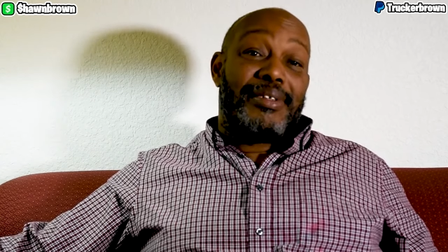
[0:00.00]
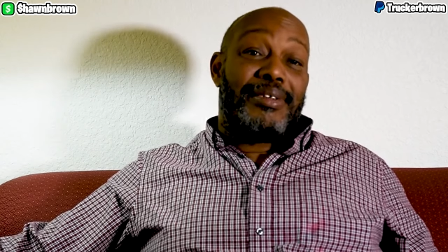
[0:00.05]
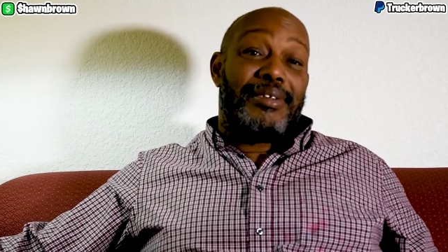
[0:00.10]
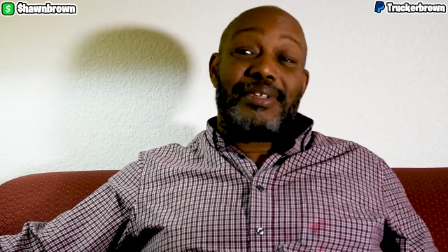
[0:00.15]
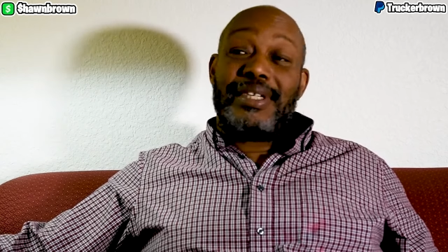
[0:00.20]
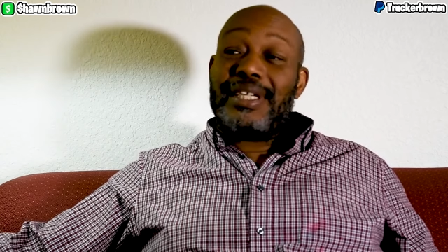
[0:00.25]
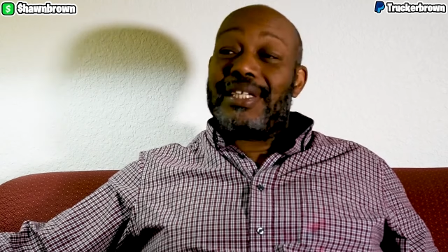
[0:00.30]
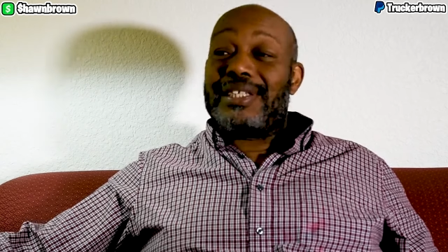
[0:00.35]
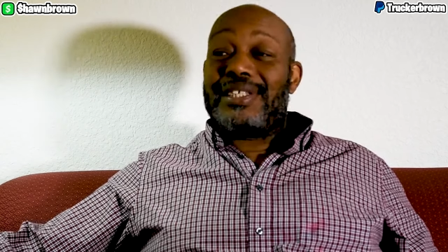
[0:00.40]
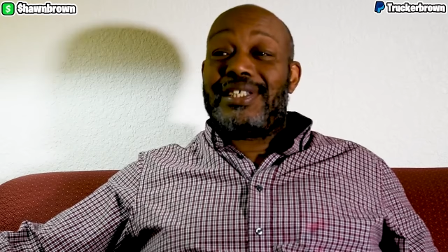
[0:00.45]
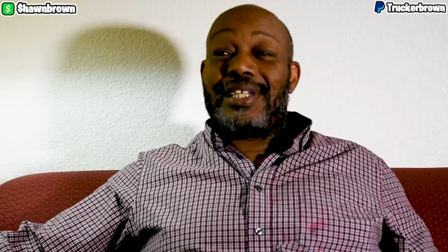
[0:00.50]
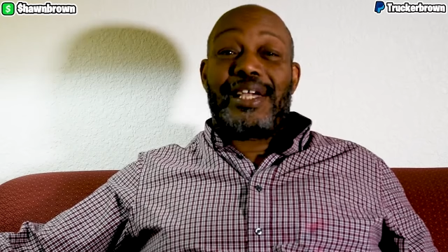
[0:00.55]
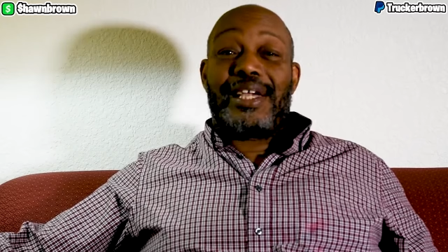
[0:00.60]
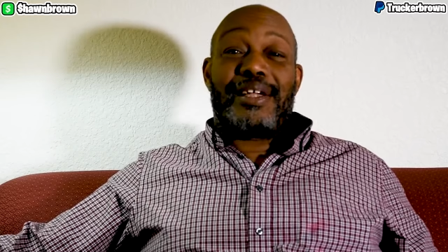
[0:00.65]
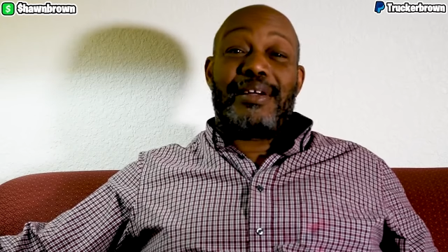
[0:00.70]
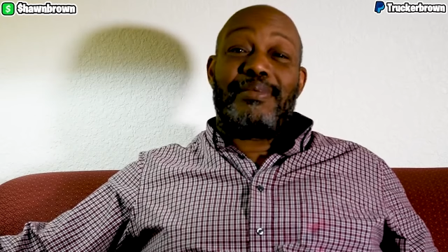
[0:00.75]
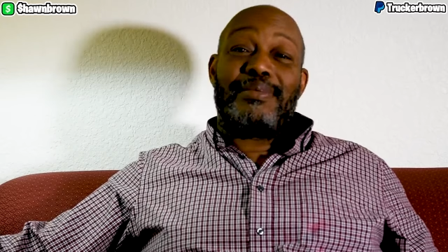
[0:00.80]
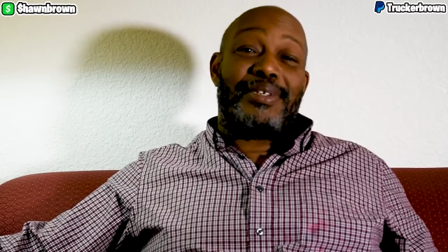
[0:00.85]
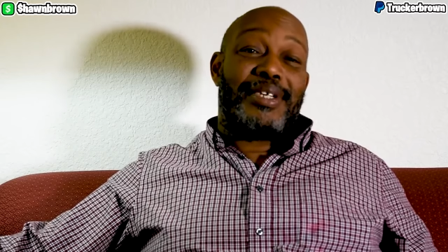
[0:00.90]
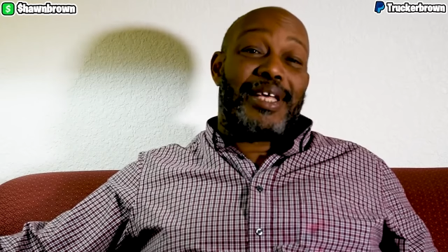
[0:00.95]
You can get a
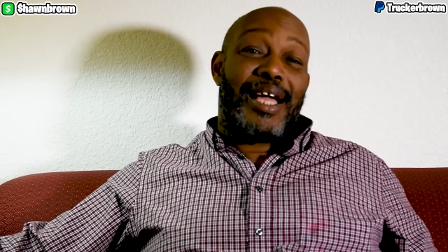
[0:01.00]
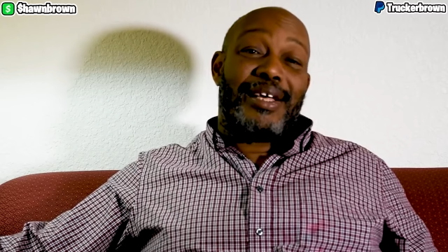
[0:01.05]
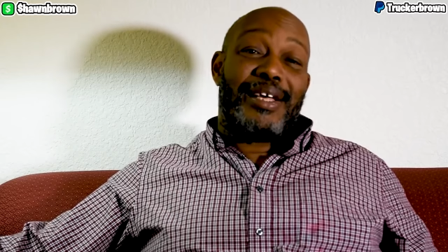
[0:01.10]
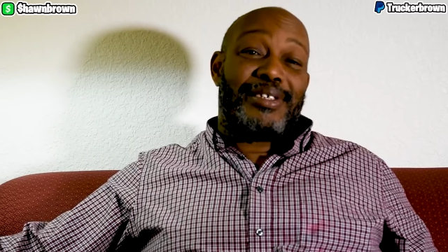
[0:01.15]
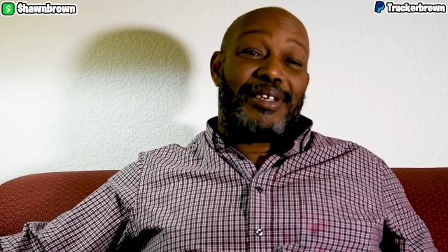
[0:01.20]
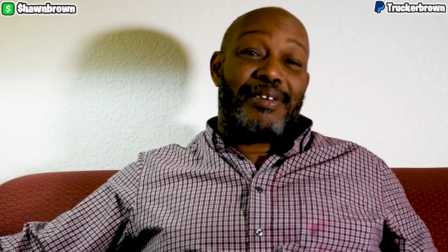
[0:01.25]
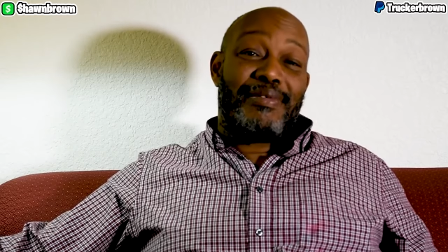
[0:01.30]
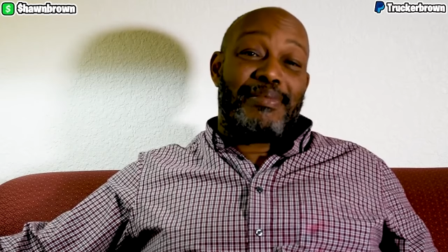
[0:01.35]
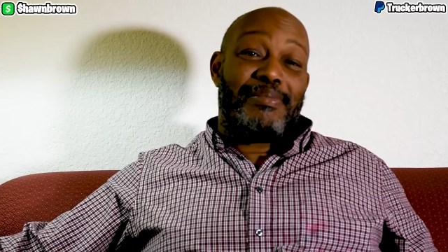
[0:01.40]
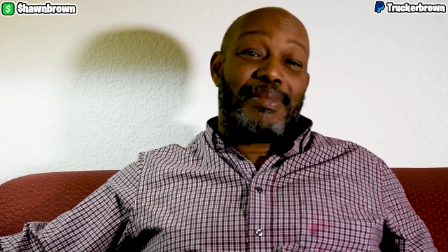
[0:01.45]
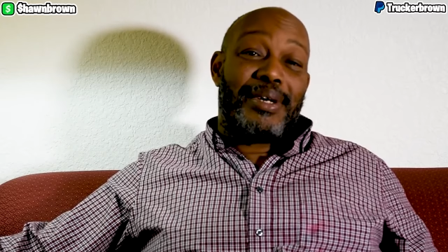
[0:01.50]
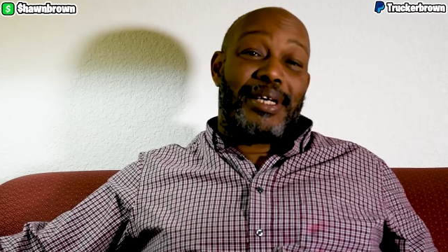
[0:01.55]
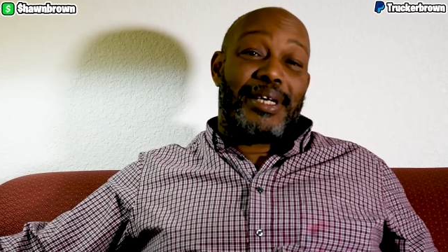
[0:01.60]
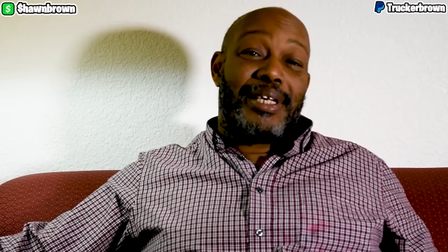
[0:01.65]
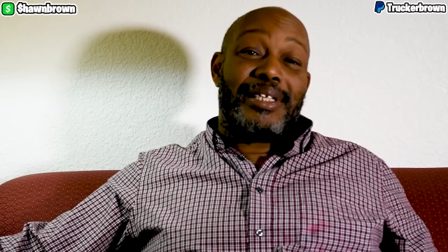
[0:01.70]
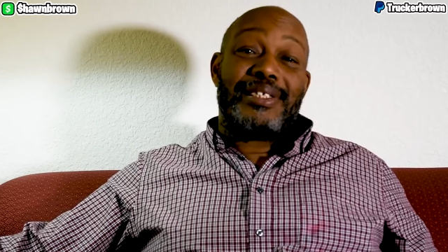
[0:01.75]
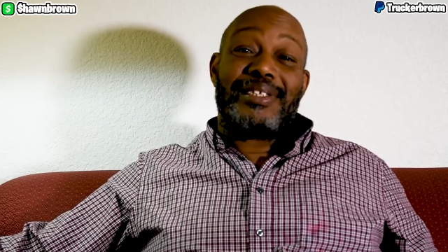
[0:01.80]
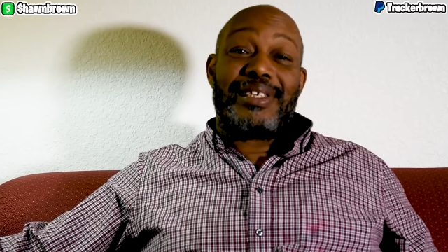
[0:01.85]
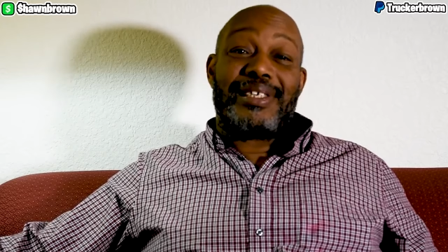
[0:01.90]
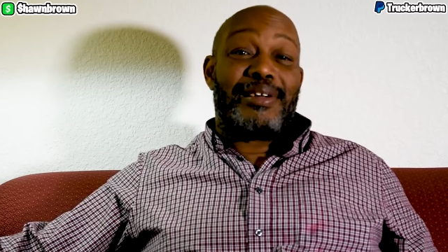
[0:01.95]
check coming to the house every
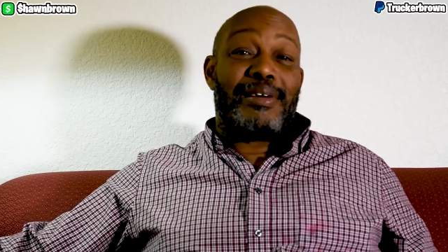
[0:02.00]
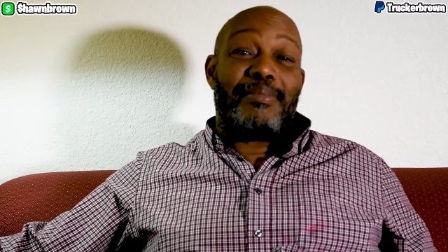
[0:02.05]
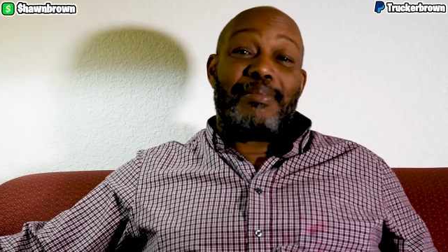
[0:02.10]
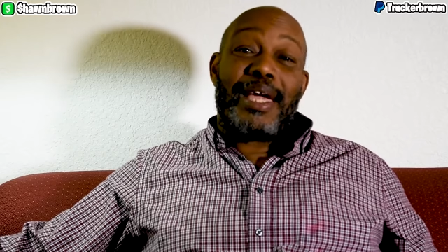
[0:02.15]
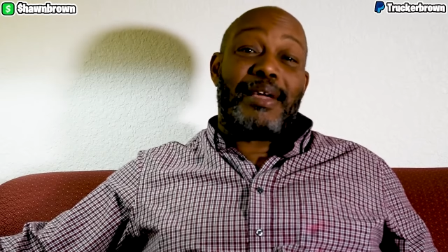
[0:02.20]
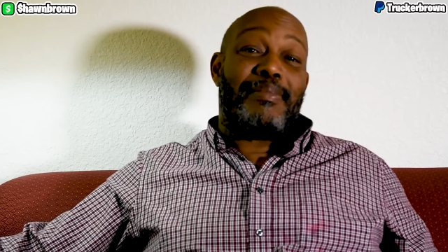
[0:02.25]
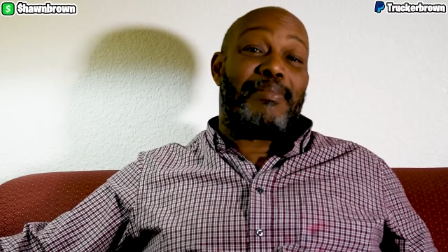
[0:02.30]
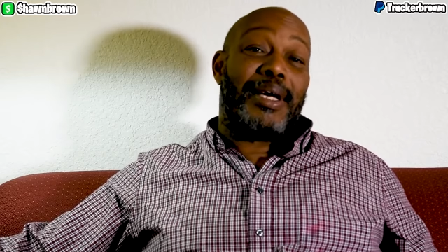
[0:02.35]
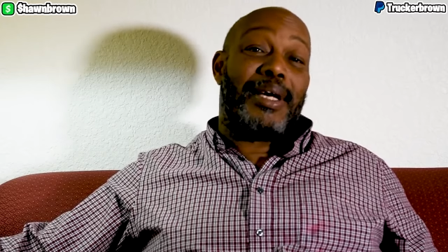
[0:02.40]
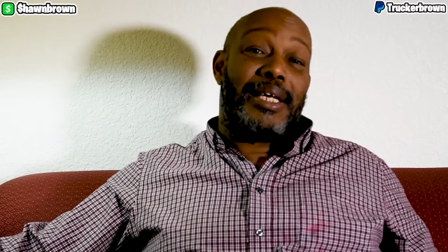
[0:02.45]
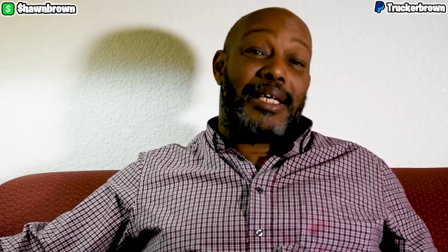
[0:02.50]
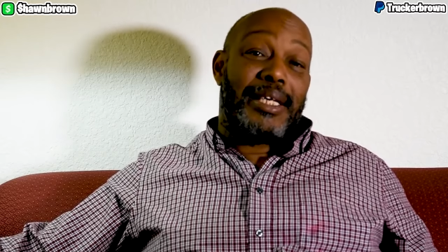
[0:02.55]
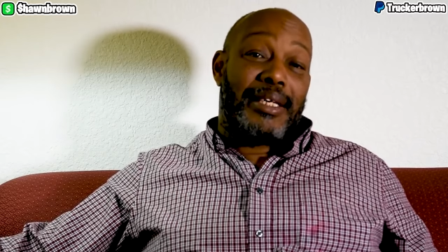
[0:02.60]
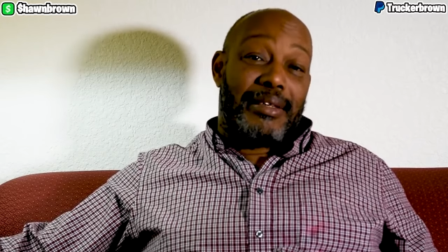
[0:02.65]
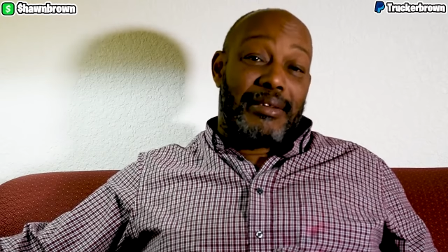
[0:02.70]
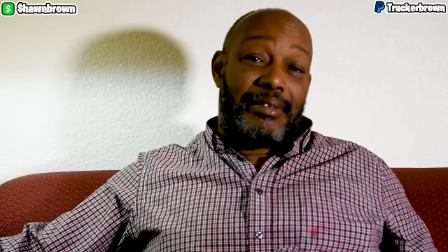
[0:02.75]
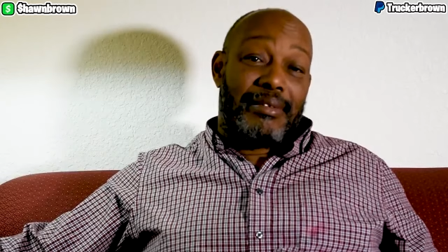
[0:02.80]
month and still make money.